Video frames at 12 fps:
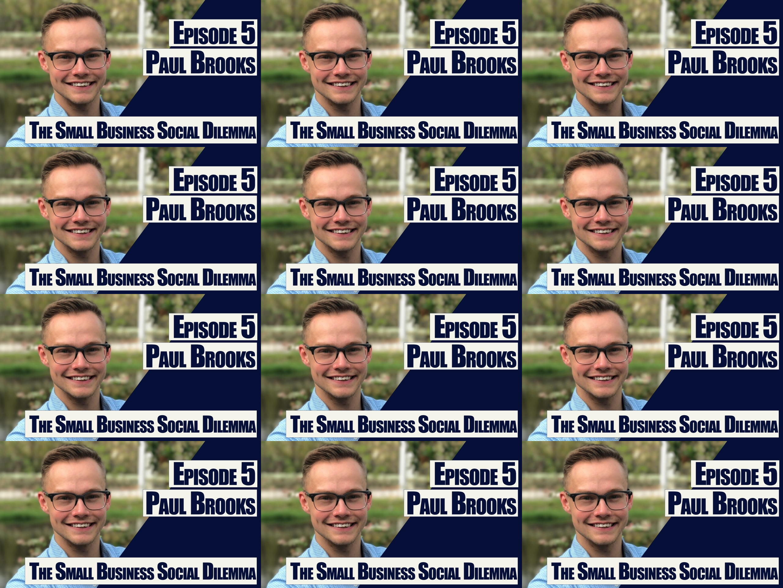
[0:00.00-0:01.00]

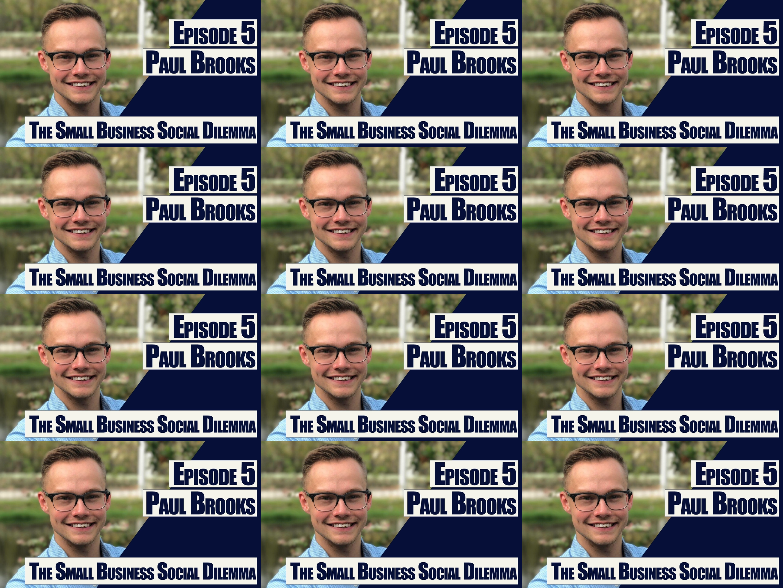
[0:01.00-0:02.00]

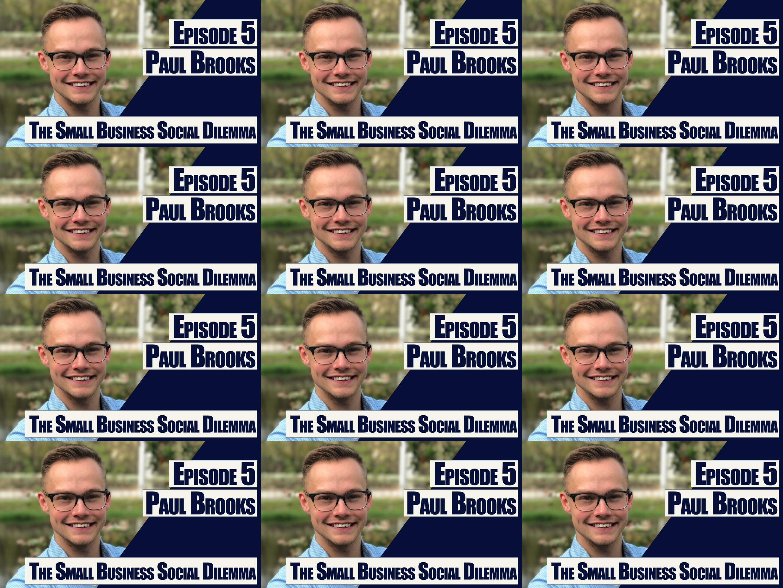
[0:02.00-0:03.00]

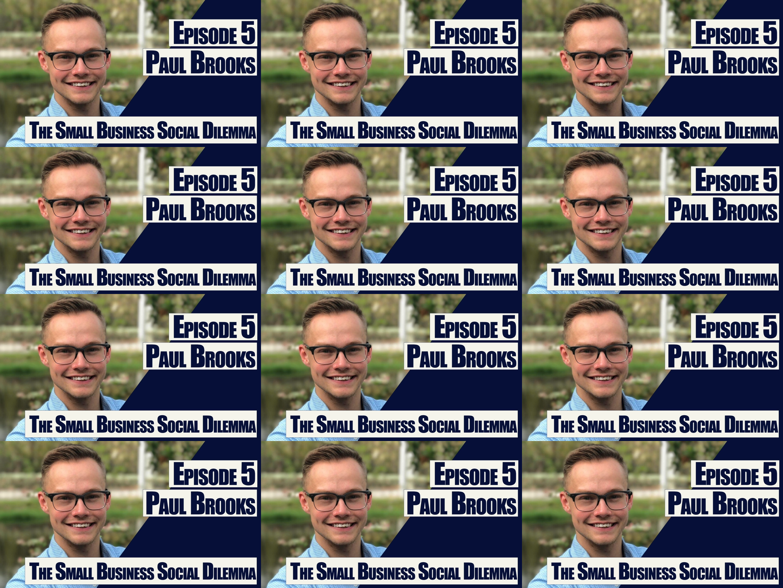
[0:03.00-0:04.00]

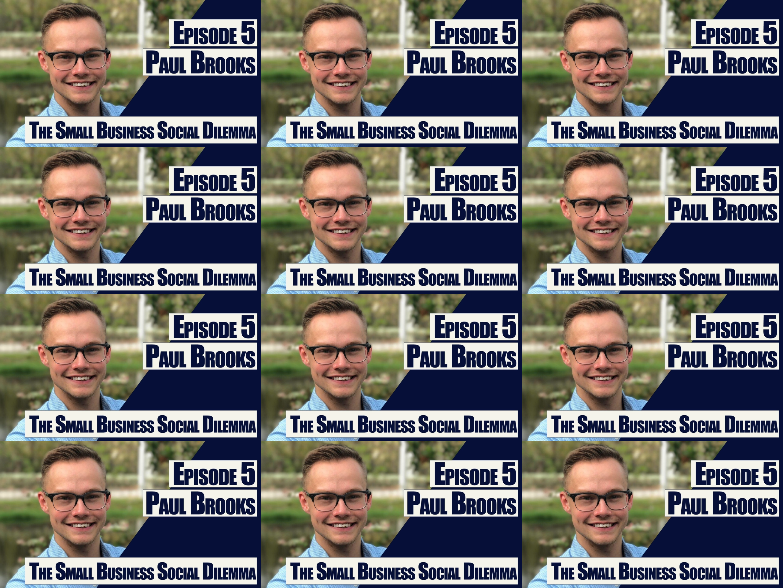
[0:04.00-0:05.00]

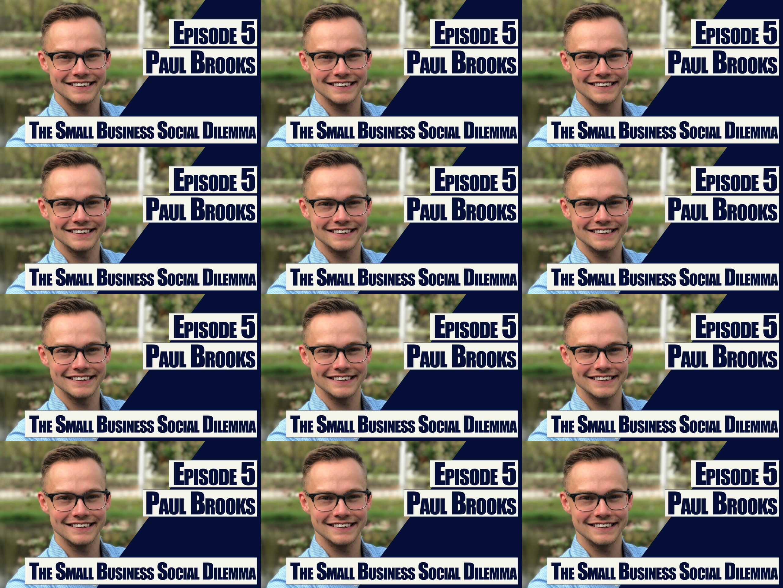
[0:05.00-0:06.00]

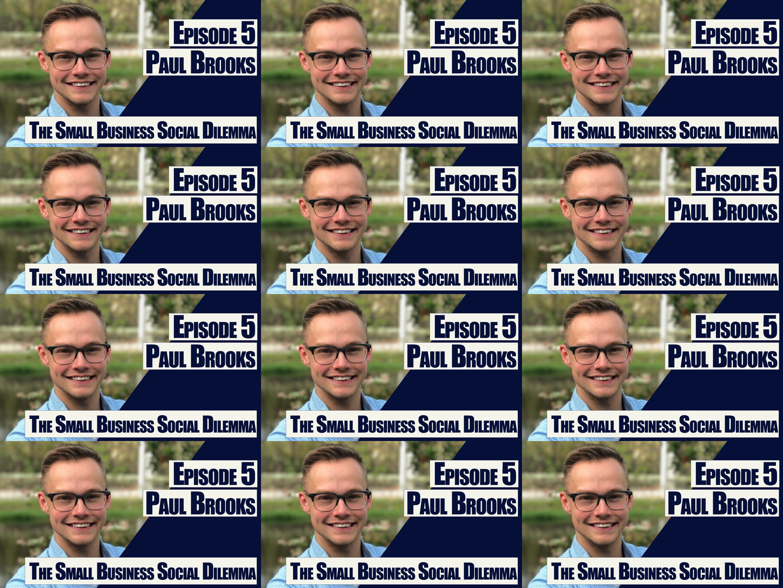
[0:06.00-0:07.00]

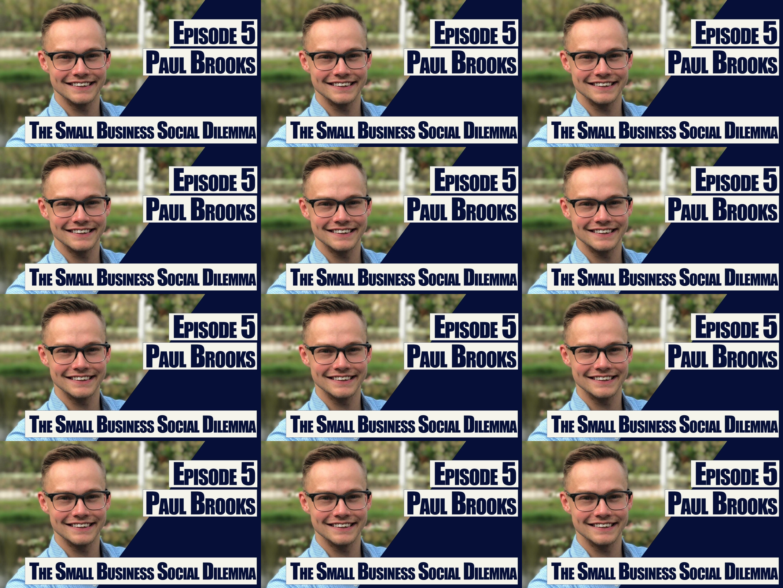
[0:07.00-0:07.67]
This is a still picture; no speech is visible.